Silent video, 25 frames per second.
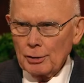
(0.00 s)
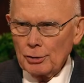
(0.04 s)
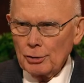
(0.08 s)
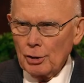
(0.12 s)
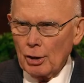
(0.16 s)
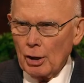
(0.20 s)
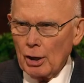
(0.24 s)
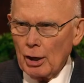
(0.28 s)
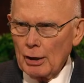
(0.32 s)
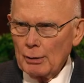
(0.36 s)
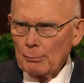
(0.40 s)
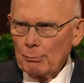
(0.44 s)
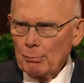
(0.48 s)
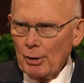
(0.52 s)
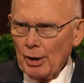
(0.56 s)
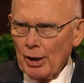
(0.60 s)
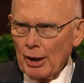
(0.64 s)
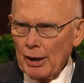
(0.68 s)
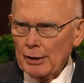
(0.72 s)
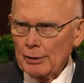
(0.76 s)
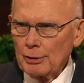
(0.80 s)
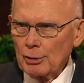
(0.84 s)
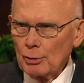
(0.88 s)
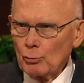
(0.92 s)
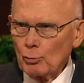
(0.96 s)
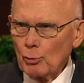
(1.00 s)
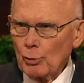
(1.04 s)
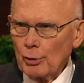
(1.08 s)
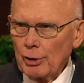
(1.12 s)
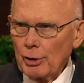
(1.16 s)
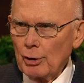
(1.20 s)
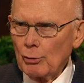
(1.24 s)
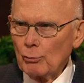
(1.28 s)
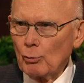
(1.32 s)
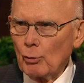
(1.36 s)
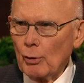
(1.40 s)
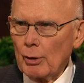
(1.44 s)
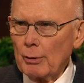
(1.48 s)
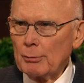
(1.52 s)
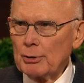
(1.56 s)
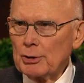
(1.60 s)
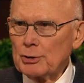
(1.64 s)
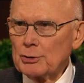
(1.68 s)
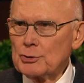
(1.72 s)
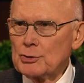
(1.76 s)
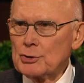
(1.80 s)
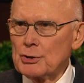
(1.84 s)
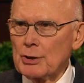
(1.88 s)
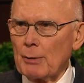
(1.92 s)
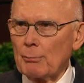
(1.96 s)
God planted within
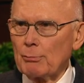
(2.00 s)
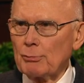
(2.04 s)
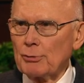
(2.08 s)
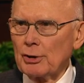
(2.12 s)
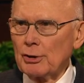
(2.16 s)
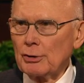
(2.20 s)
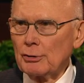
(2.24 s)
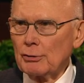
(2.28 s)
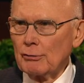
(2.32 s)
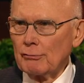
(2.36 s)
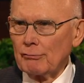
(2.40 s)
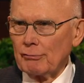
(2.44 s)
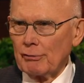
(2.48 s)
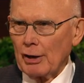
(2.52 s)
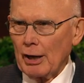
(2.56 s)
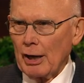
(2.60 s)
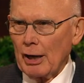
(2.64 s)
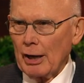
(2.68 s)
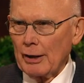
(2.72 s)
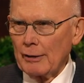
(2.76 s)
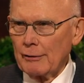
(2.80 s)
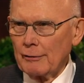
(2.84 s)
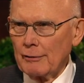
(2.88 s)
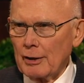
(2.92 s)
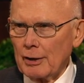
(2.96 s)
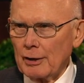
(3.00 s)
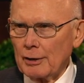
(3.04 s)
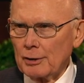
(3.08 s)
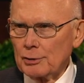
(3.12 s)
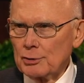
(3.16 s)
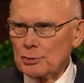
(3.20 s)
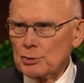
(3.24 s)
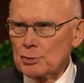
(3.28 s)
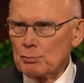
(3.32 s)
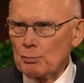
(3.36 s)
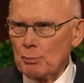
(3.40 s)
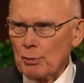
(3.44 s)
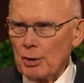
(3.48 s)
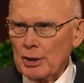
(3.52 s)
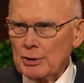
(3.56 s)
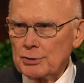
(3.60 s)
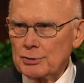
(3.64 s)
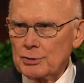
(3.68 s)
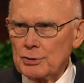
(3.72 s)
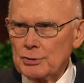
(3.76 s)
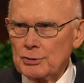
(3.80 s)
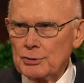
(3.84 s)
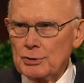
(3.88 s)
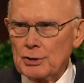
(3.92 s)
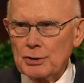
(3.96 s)
women something divine that
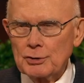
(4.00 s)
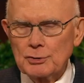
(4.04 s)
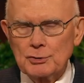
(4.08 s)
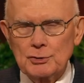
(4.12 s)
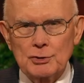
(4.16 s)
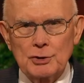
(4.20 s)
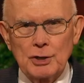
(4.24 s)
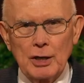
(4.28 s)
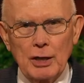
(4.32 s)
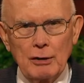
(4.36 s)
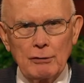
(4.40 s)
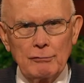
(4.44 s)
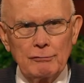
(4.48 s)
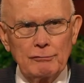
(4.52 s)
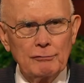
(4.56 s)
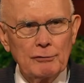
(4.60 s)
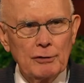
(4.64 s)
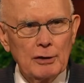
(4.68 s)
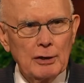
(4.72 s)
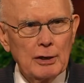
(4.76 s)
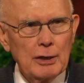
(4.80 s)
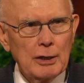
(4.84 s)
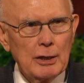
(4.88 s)
expresses itself